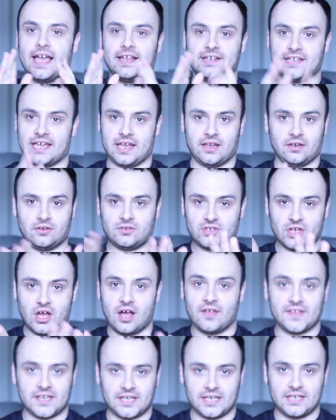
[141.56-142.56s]
And I
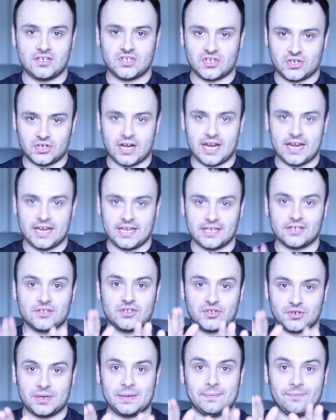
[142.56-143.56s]
saw the Easter egg in
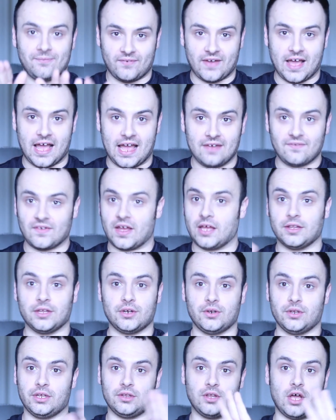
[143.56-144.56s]
Scream 5, I
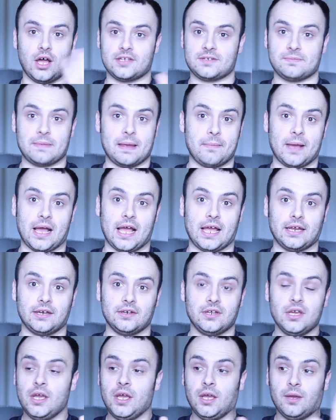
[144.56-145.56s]
literally lost my
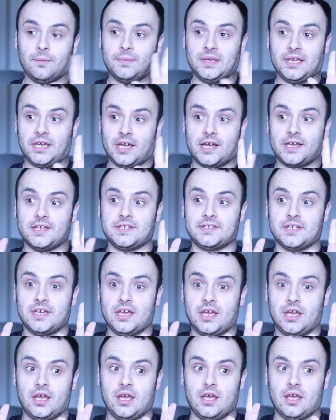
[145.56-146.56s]
mind
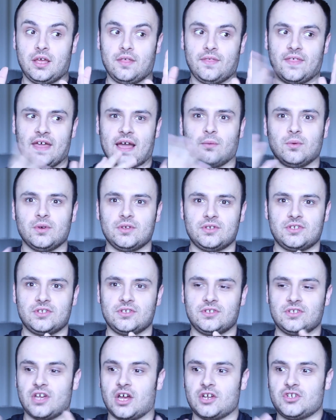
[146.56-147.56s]
because that was
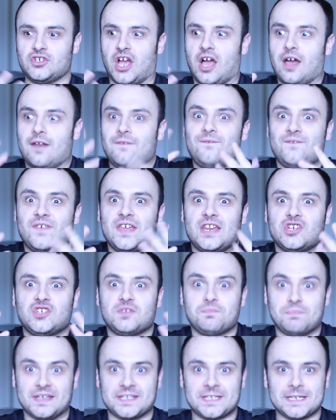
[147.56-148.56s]
such
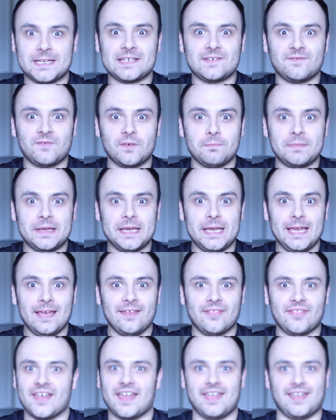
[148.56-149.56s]
unfinished business for me.
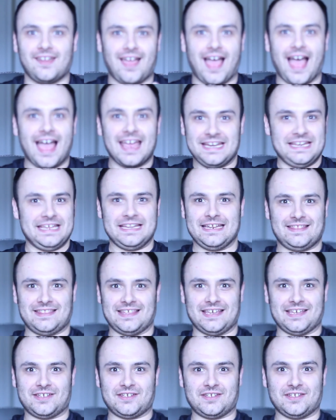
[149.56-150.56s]
Like, I needed
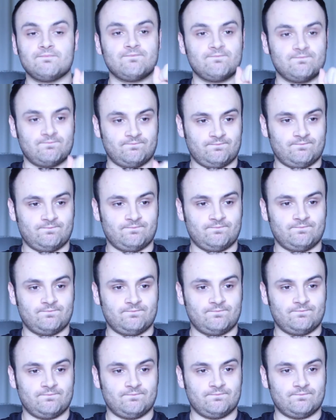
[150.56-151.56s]
this.
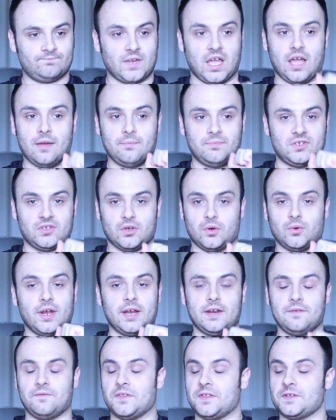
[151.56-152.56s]
I'm so
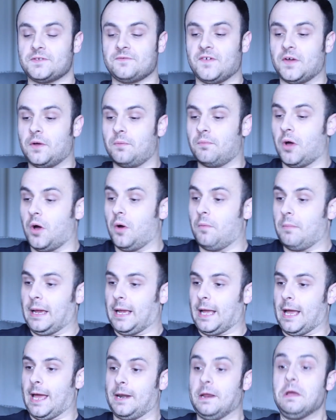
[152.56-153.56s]
ready for this film. Oh my
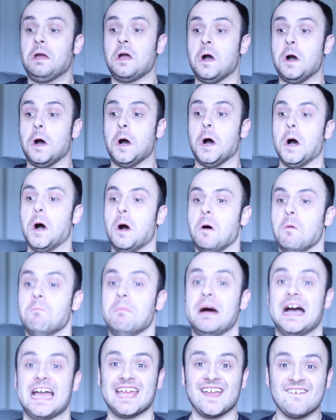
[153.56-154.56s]
God.
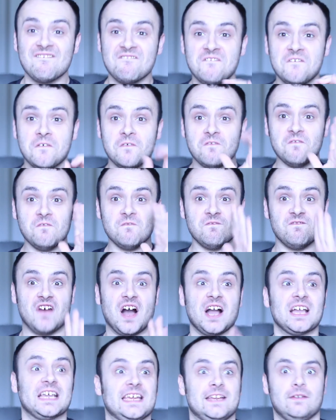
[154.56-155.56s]
Oh my
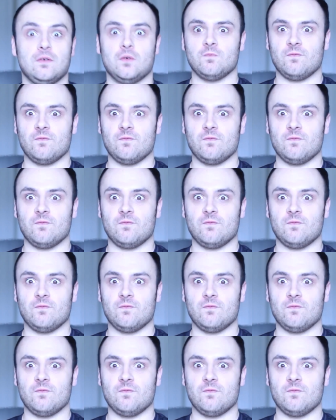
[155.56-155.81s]
fucking